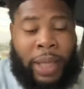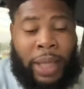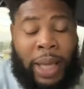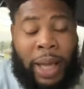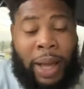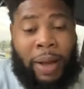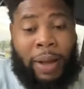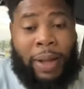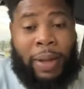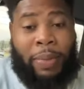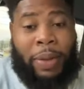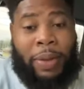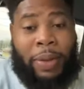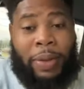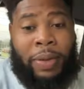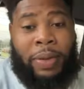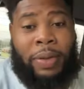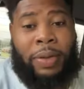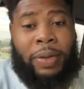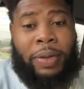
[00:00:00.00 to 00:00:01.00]
Can y'all hear
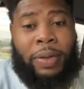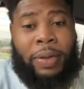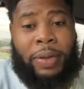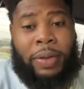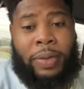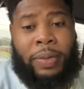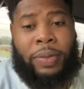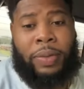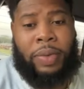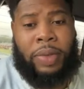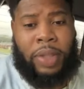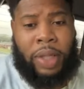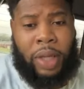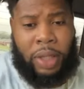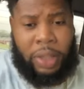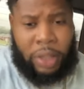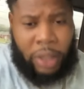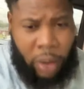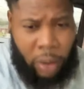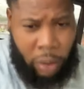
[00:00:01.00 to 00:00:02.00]
me?
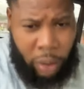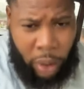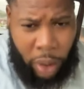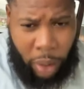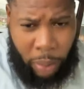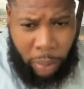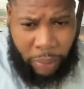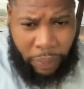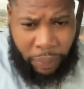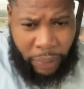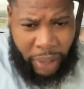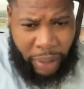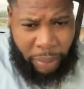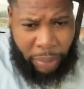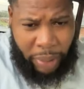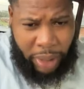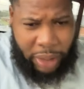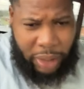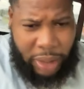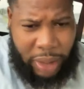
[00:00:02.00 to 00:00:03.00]
Tulsa, Oklahoma,
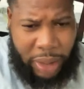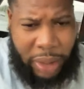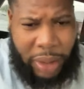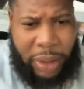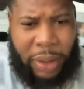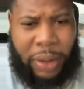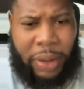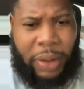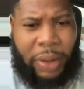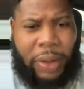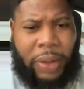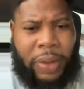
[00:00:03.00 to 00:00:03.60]
Flint, Michigan.